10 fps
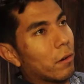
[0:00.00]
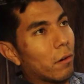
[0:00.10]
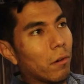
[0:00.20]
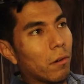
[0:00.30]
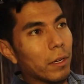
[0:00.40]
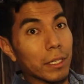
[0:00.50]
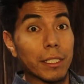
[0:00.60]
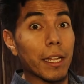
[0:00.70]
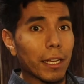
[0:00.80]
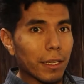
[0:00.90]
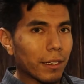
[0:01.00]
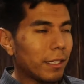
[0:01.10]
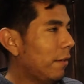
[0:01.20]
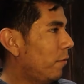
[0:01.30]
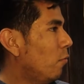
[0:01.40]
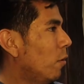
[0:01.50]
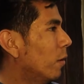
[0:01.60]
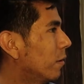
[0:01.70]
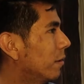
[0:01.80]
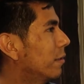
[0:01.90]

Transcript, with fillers: the whole aesthetic, if you will.